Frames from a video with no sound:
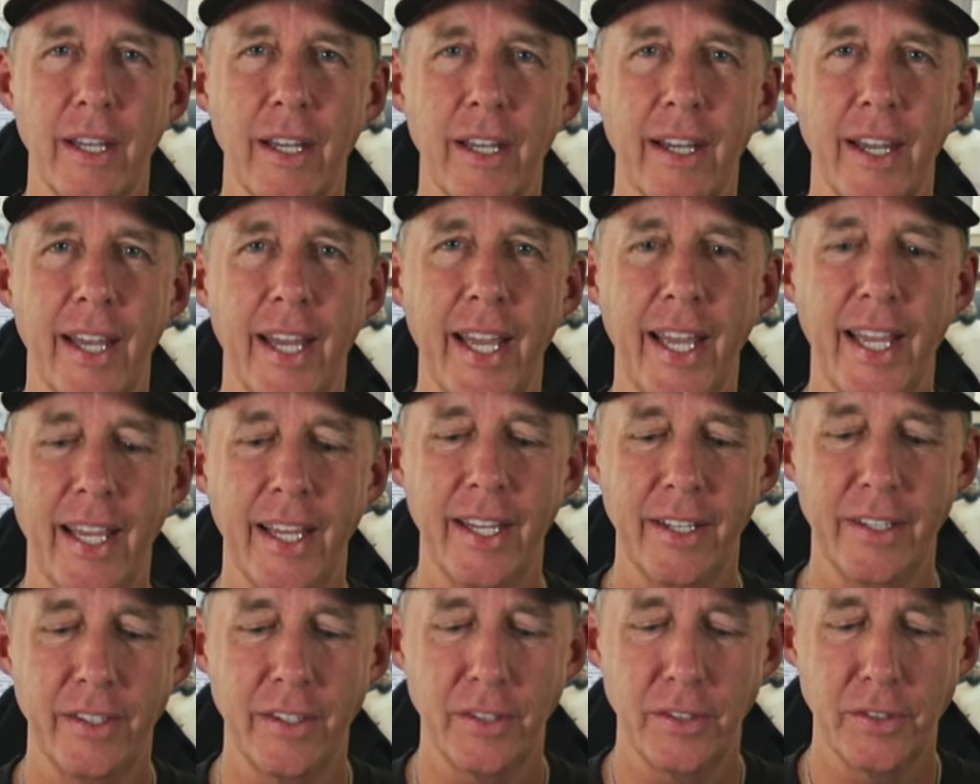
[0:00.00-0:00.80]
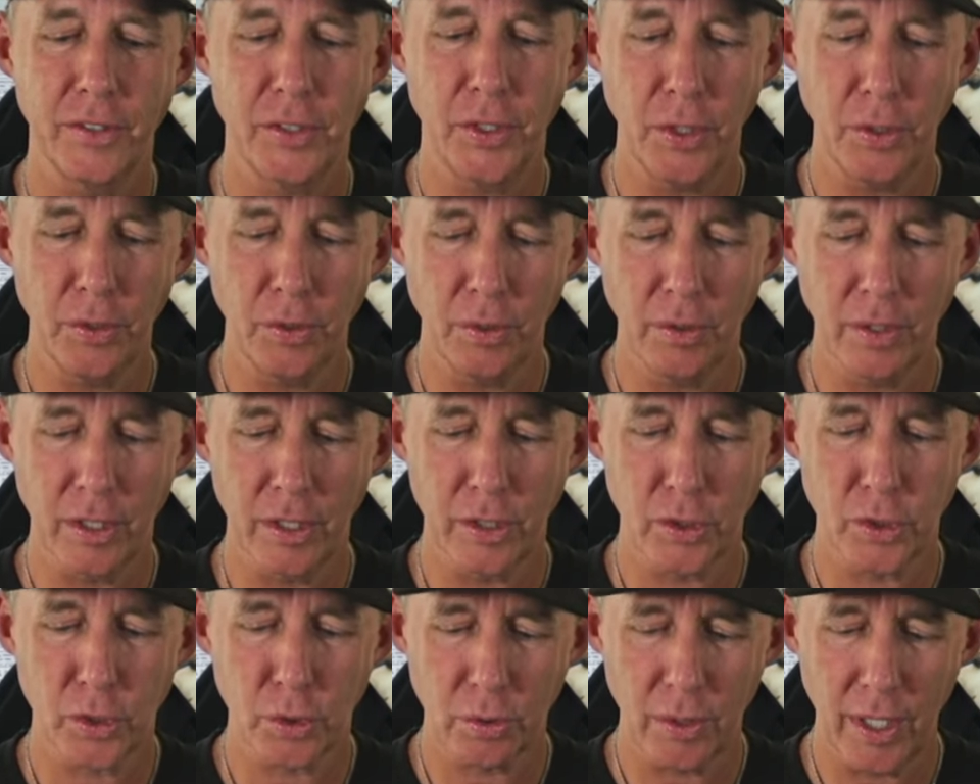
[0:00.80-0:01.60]
and to
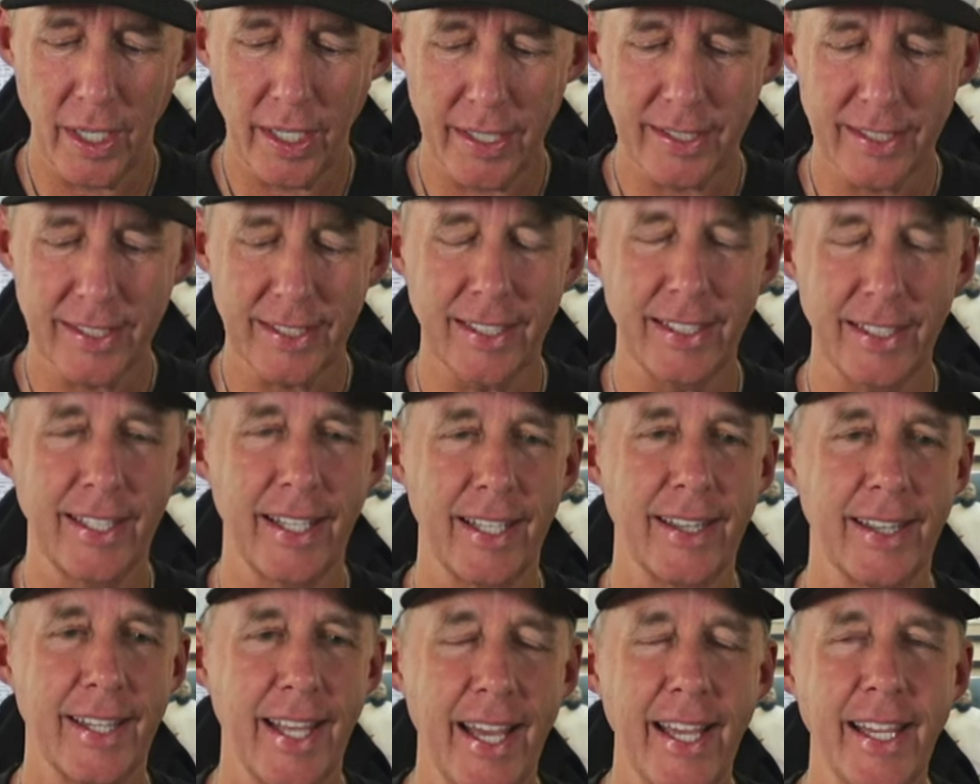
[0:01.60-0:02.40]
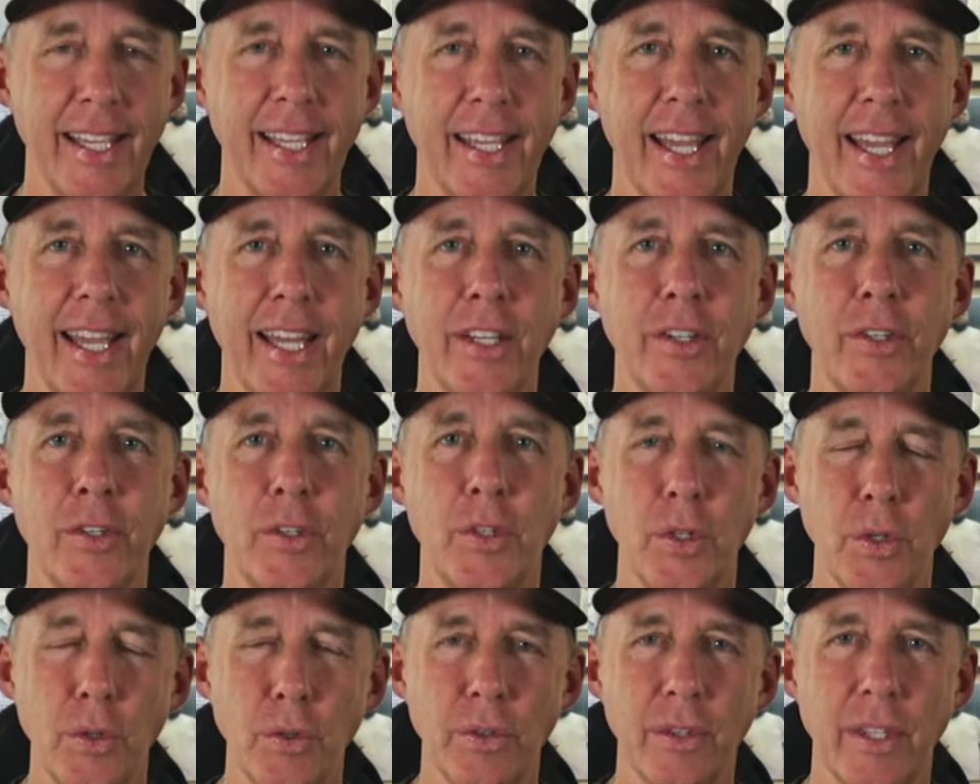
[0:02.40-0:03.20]
trust that they can
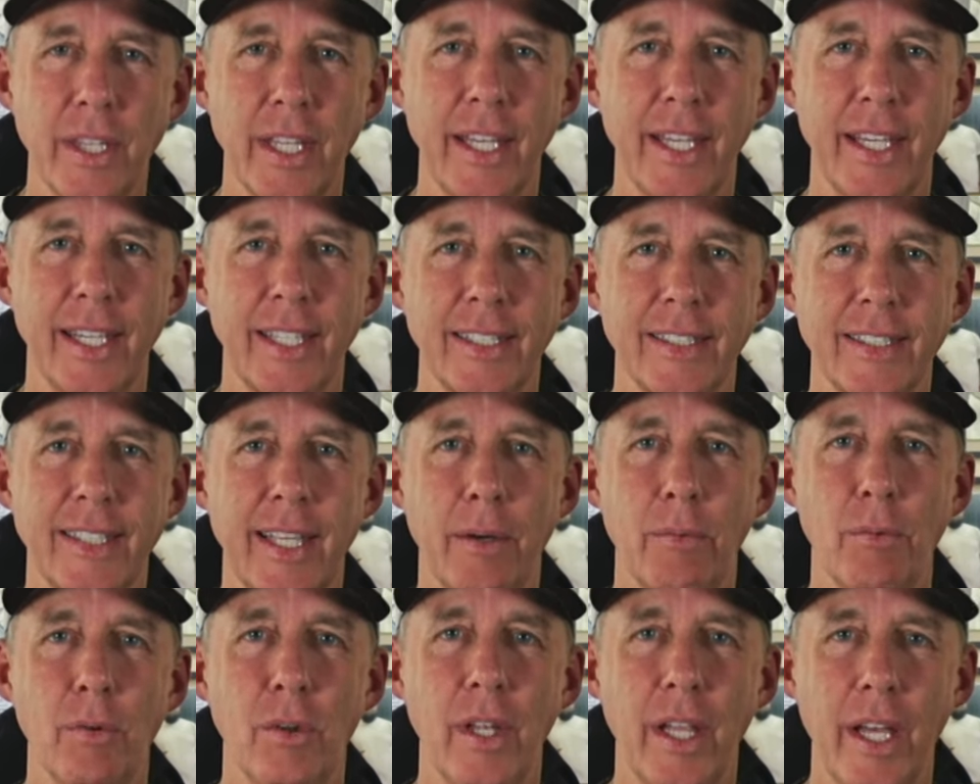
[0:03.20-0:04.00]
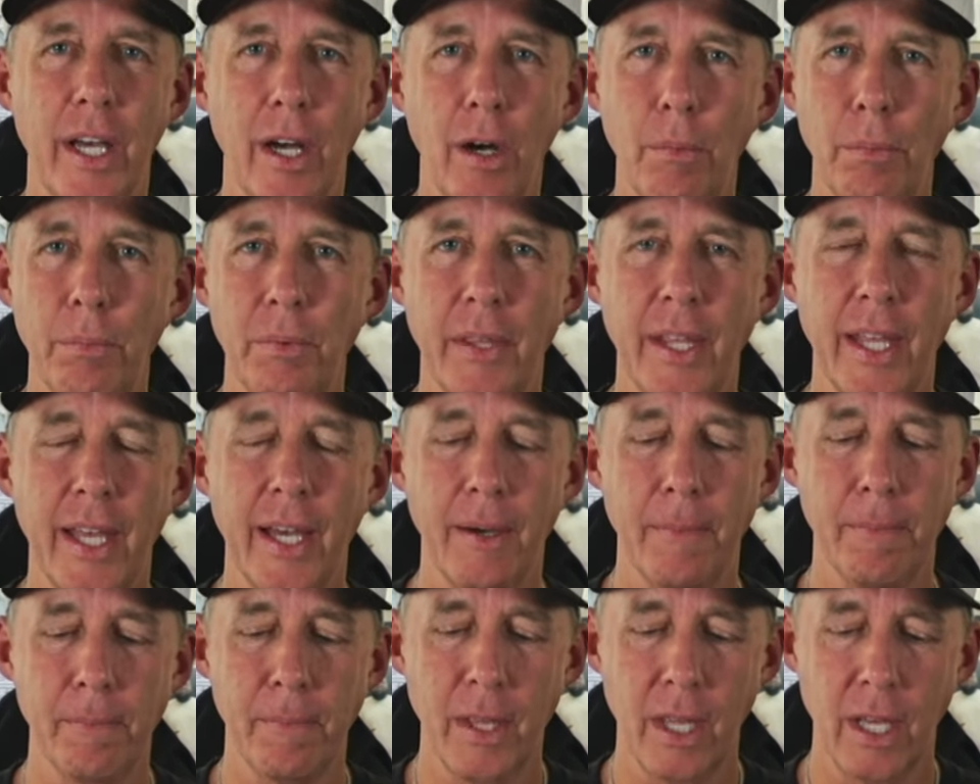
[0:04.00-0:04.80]
do things that will help
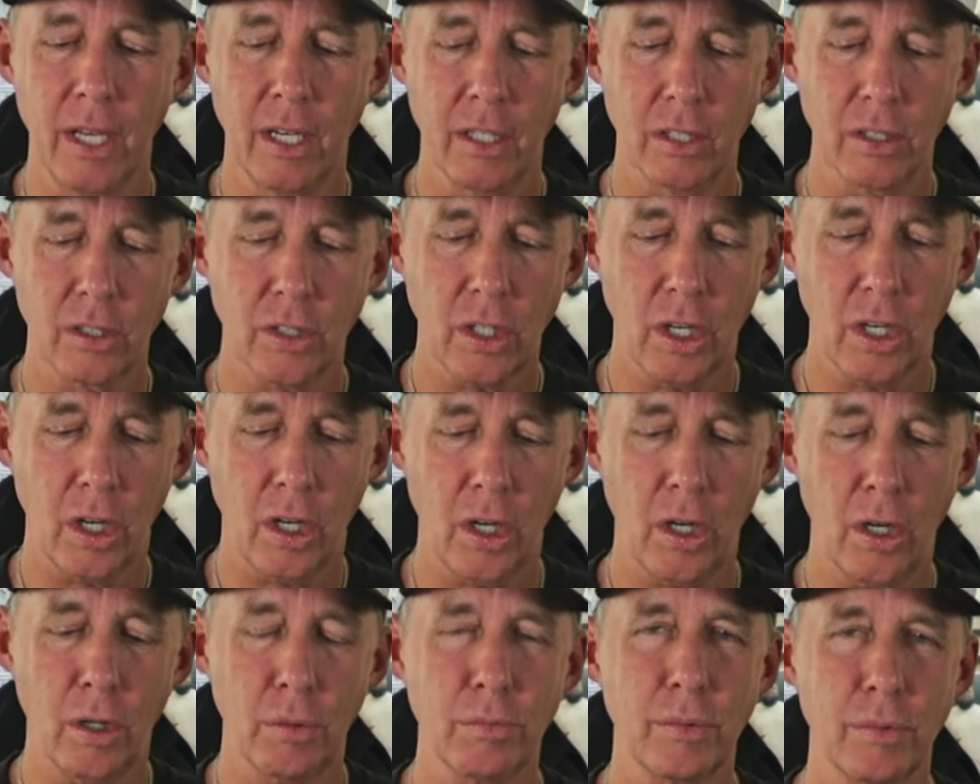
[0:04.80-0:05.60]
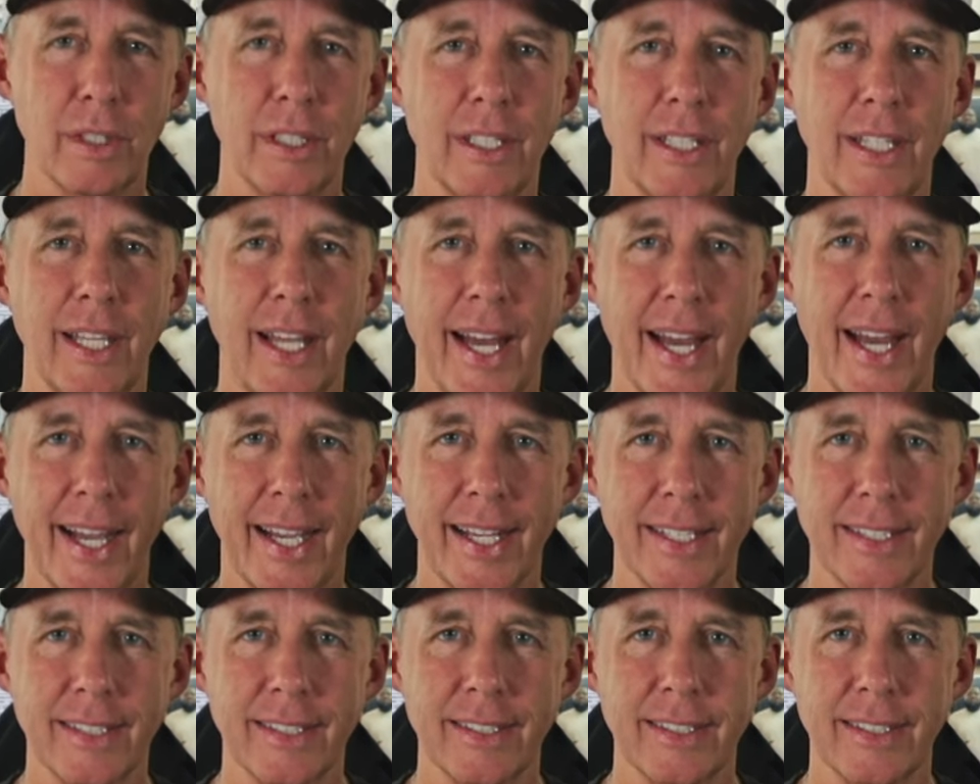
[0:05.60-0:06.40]
them calm,
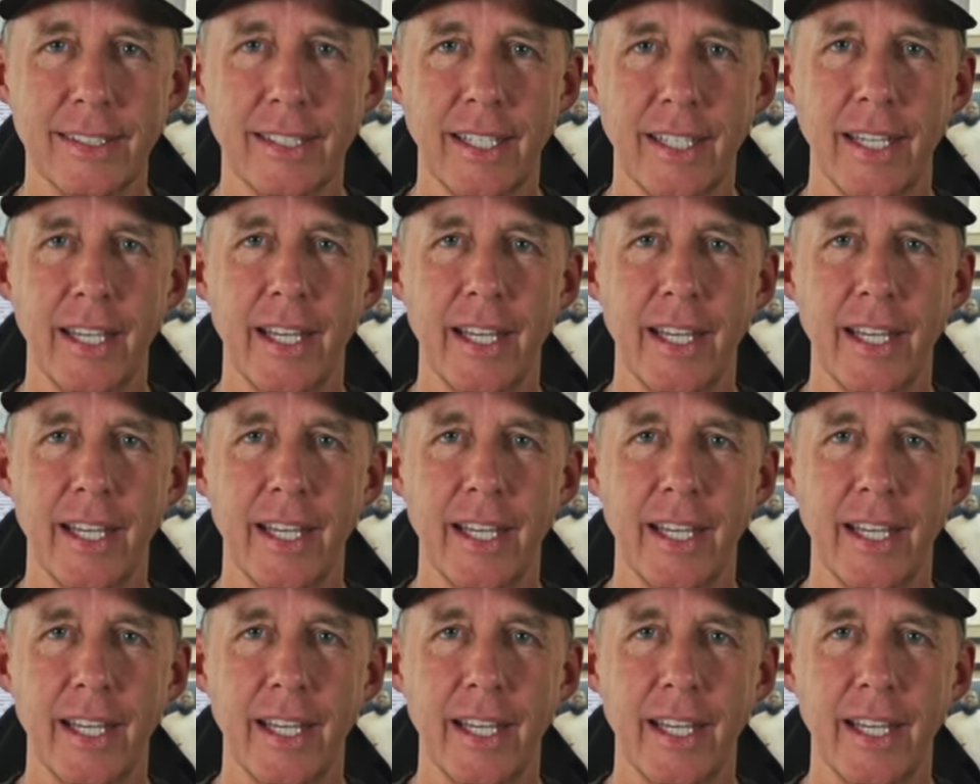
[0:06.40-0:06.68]
relax,